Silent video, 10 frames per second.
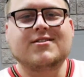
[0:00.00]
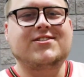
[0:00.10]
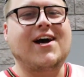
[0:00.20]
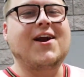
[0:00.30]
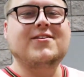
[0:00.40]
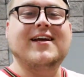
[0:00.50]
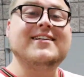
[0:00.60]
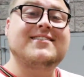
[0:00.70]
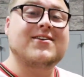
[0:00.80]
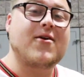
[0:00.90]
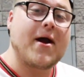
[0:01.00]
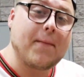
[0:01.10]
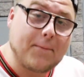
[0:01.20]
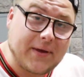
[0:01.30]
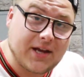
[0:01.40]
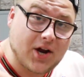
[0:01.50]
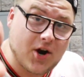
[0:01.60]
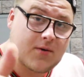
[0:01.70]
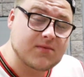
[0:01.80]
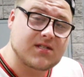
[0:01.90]
Shout out to Instagram, B
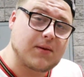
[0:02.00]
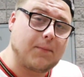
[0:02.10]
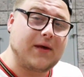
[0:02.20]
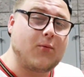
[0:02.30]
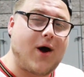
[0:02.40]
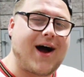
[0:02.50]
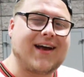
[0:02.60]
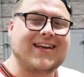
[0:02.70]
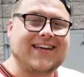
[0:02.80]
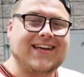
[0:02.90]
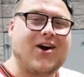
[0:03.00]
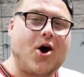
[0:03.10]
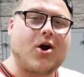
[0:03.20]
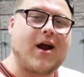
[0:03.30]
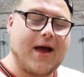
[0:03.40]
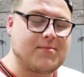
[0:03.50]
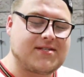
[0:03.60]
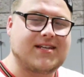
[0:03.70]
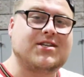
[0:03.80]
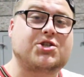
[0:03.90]
Yerms, B Y E R M
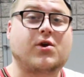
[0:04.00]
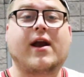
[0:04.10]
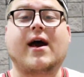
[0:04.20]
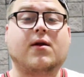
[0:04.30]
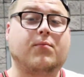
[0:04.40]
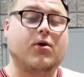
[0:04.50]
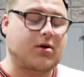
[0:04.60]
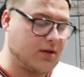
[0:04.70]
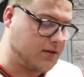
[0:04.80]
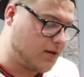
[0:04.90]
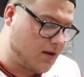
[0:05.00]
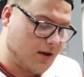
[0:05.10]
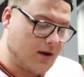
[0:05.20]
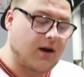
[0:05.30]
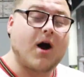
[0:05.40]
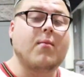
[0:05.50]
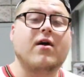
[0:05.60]
Z, straight out of Brooklyn. Come